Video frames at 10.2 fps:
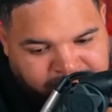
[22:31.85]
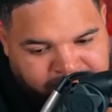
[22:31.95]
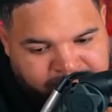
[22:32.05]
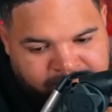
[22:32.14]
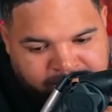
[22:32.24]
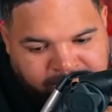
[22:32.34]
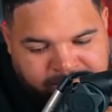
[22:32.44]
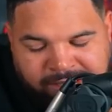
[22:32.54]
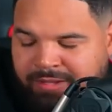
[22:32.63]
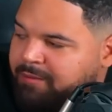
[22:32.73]

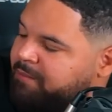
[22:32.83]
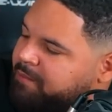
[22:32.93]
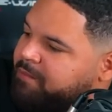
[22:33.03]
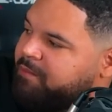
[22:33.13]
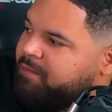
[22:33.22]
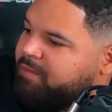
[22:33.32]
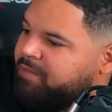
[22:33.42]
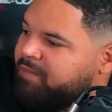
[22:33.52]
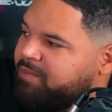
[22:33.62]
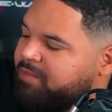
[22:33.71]

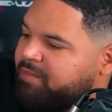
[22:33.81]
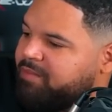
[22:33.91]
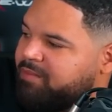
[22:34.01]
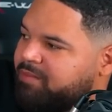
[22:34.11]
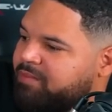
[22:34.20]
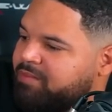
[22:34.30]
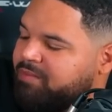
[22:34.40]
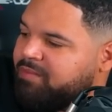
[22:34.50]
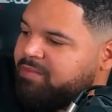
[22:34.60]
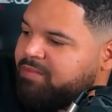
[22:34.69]

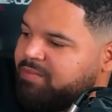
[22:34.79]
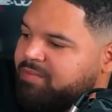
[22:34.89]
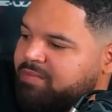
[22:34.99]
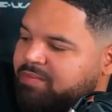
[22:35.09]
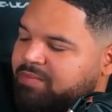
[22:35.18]
This person isn't speaking.